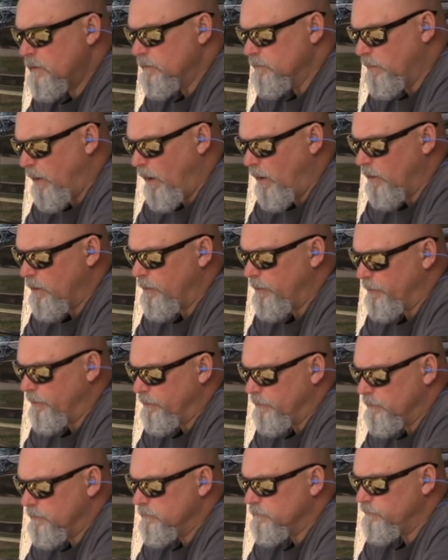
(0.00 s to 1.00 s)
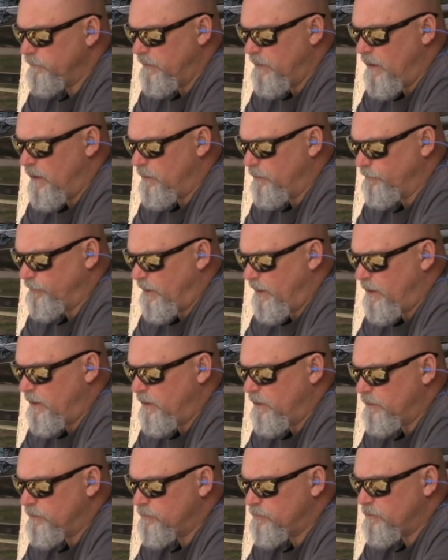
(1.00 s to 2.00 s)
Burger
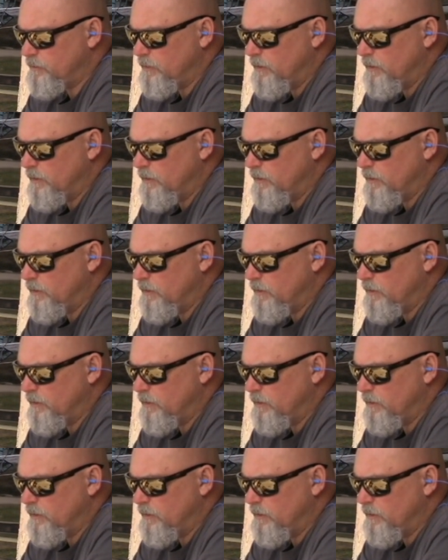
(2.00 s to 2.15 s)
VLDs.